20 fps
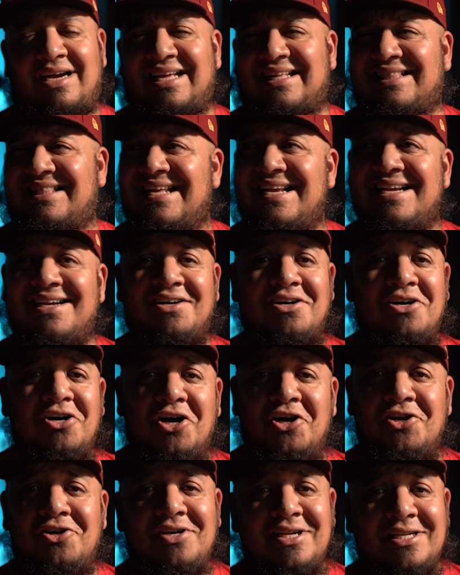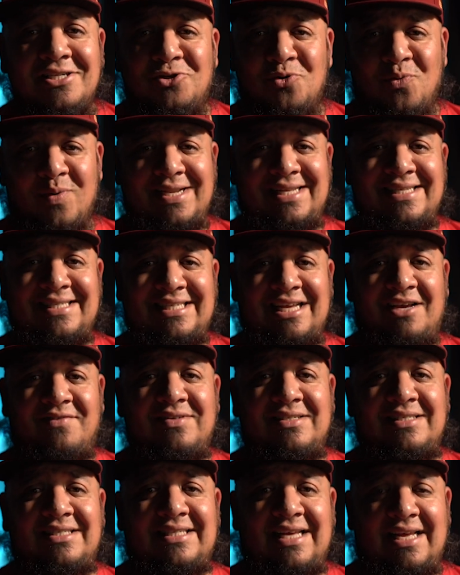I think,
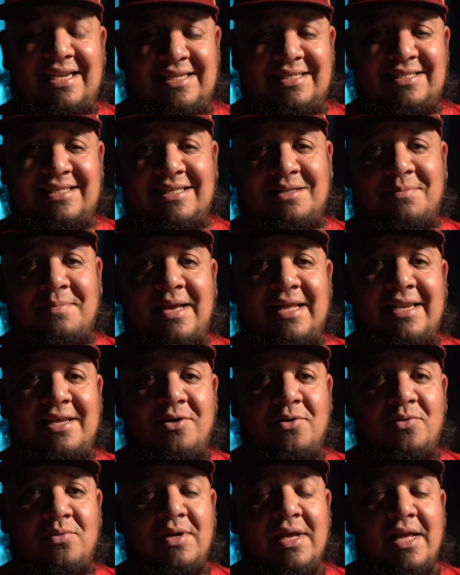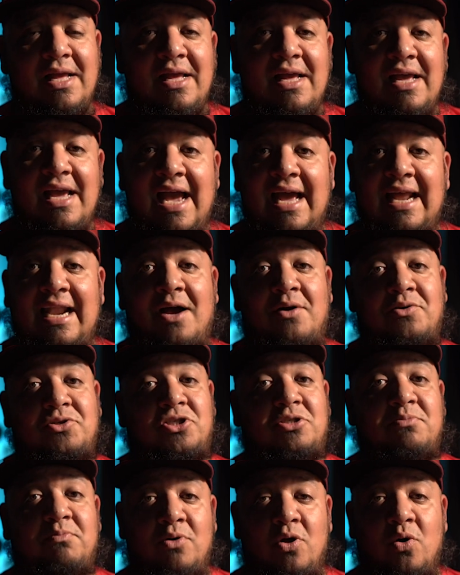127 settings in the menu, and I was
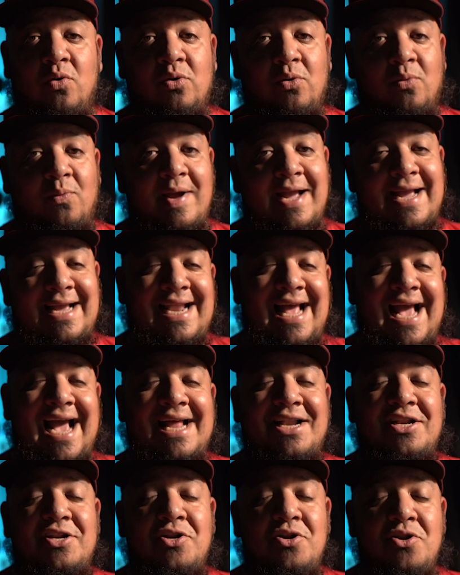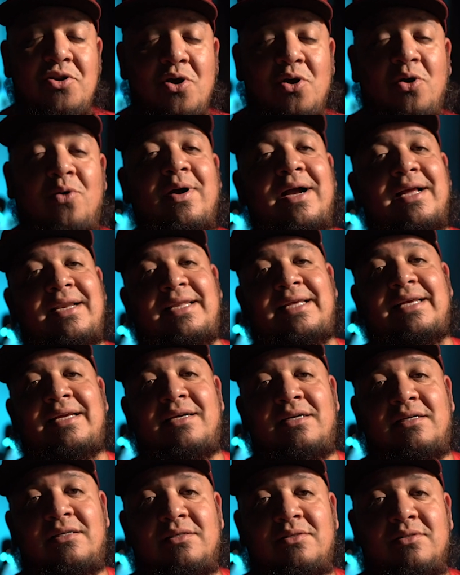just blown away and had no
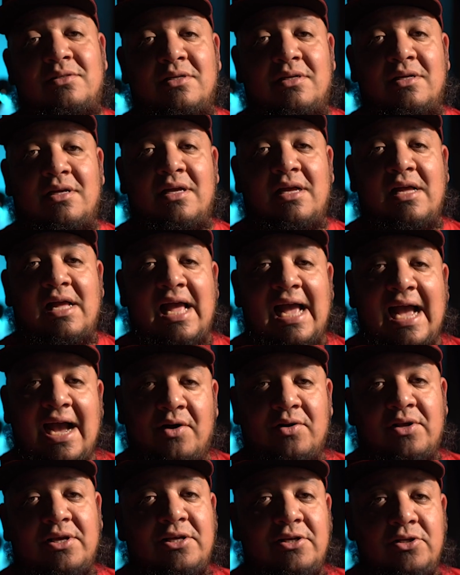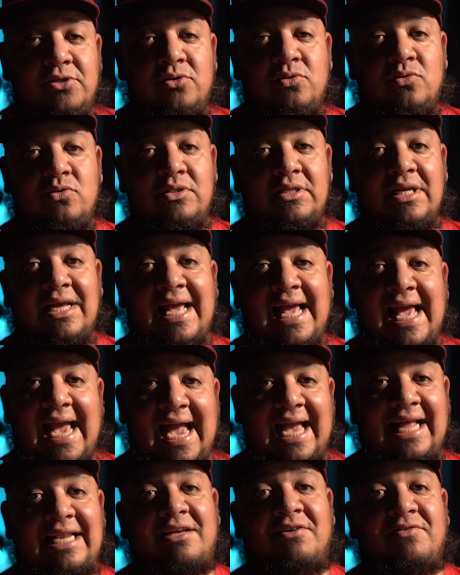idea how to use
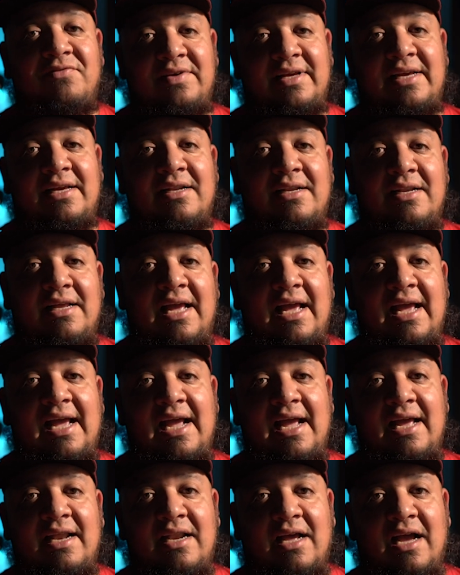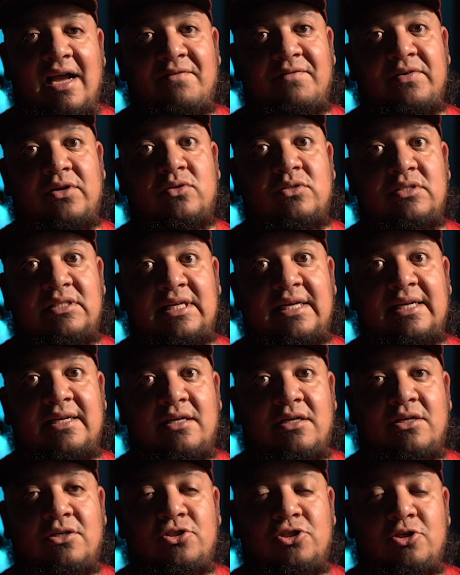any of it, and I felt sick
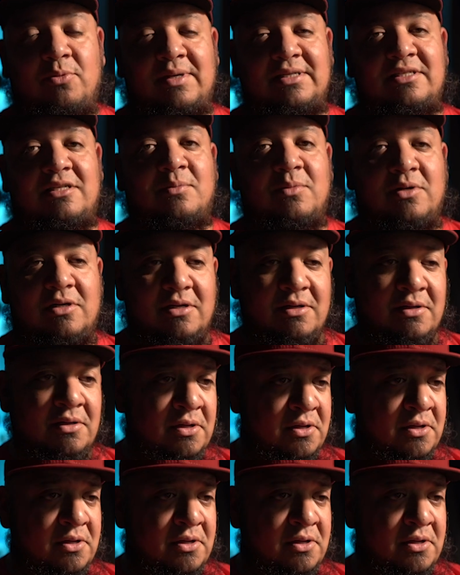to my stomach.